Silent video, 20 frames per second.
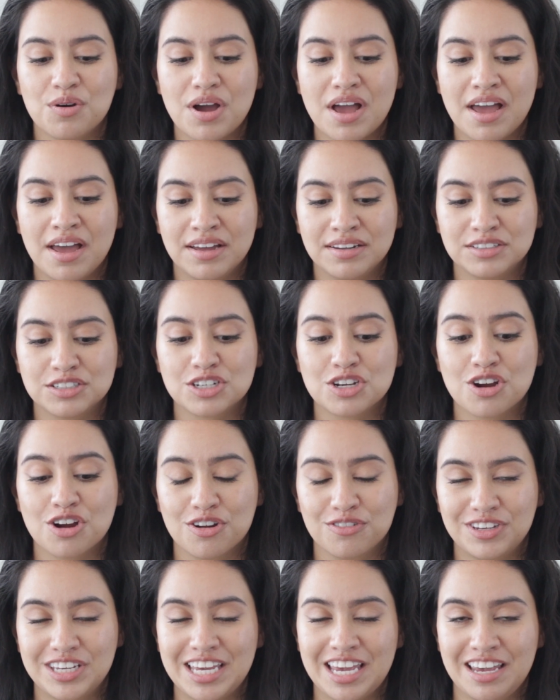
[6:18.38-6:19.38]
and
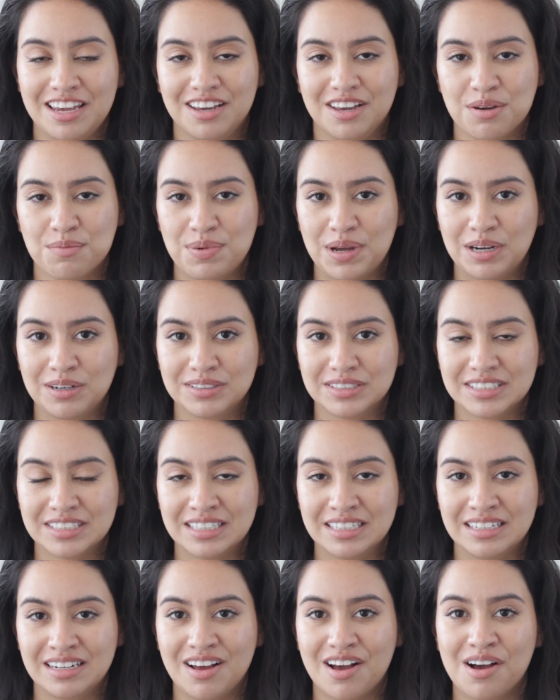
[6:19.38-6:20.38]
Curvy Kate
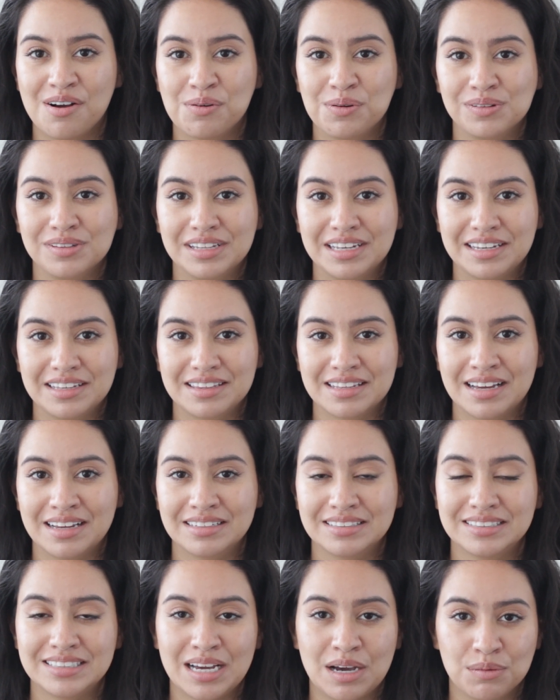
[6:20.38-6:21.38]
comparison. I will link
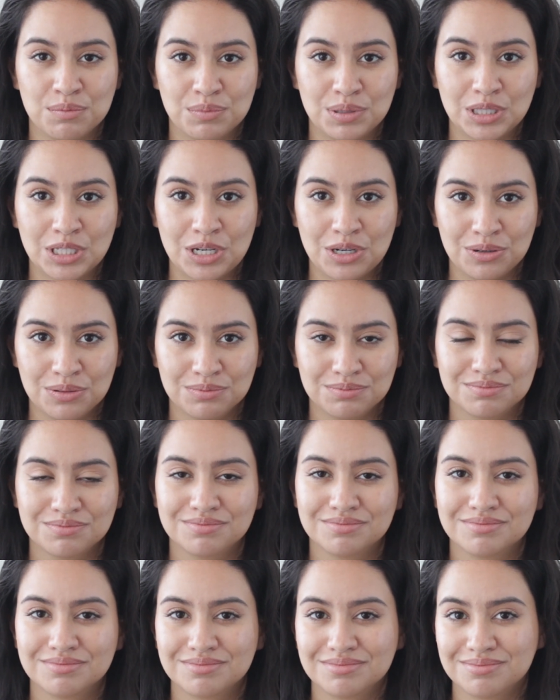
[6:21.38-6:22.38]
that down below.
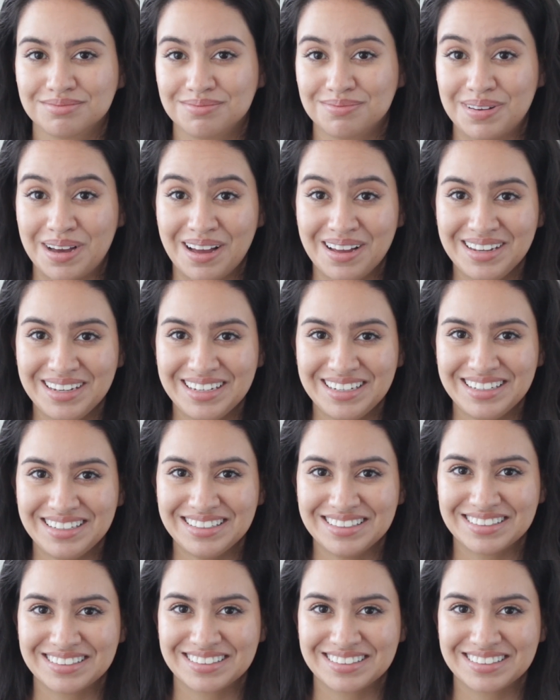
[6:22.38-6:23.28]
Bye.